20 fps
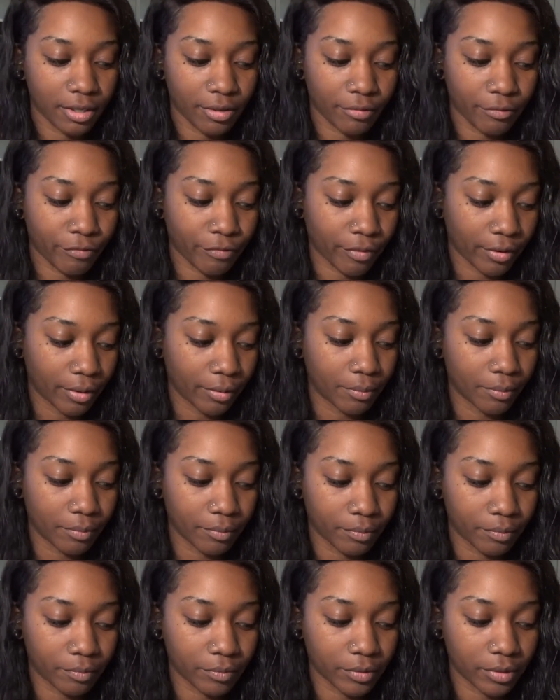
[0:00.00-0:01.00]

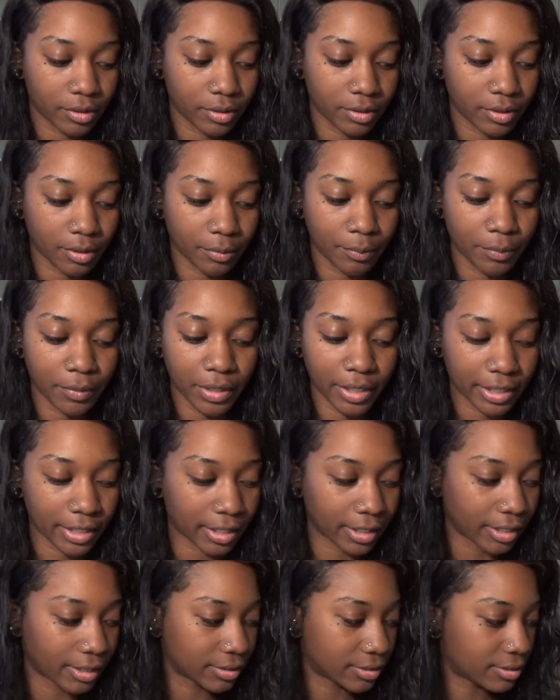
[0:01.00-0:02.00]
from the
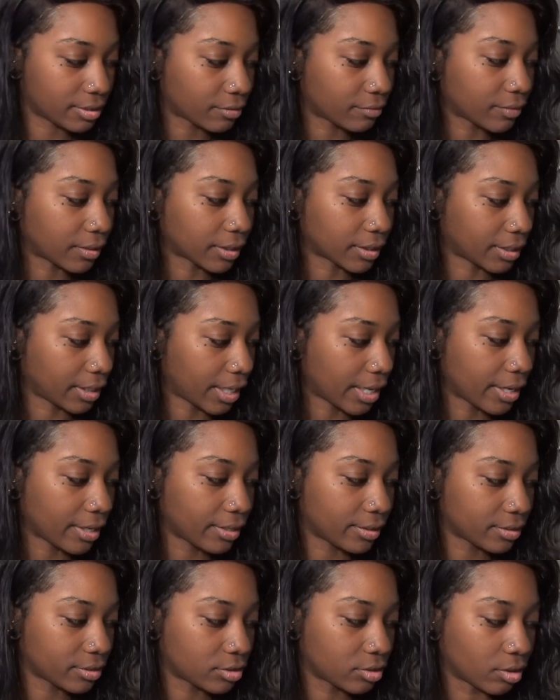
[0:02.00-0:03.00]
plucking and stuff like
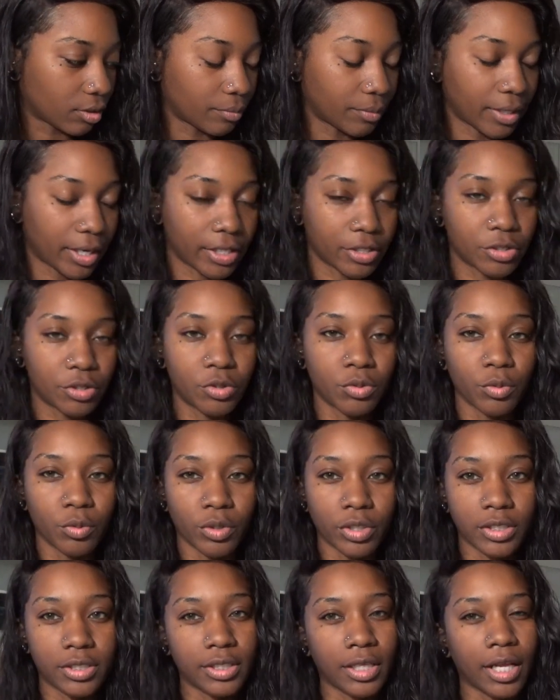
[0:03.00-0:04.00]
that. So I'm not sure
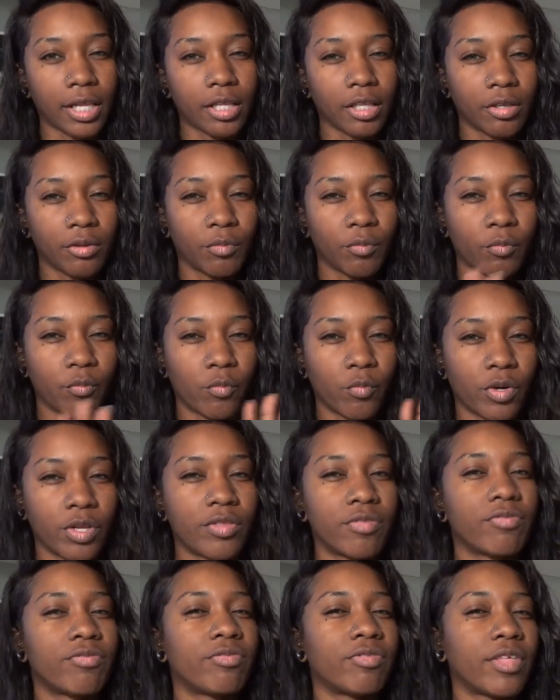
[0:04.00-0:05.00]
exactly what
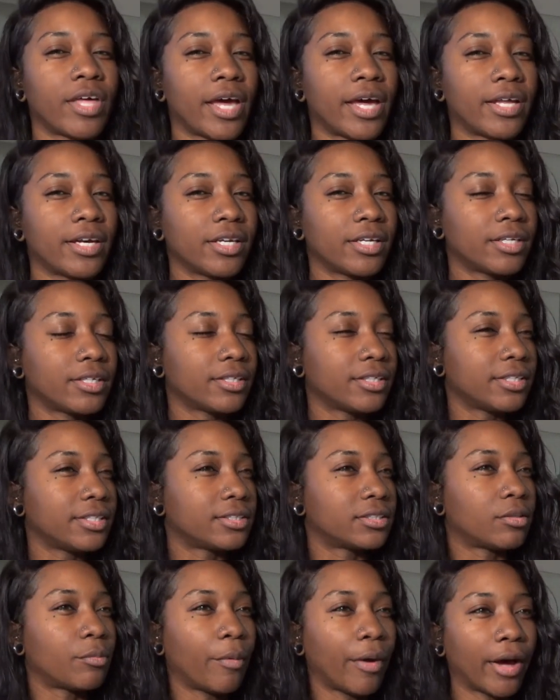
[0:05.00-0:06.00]
that
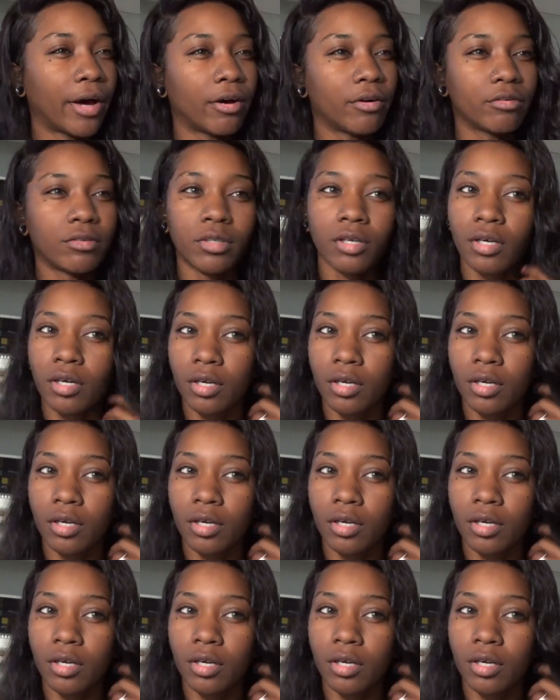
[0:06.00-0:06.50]
is about.